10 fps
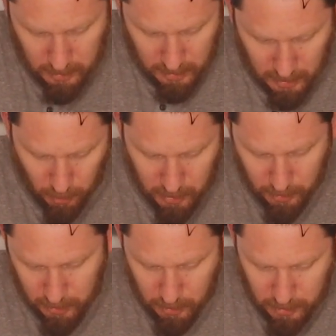And what you
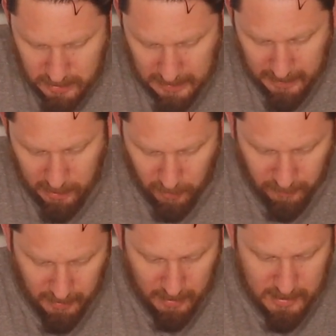want to do is tuck your
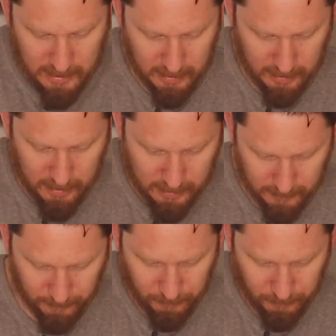fingers underneath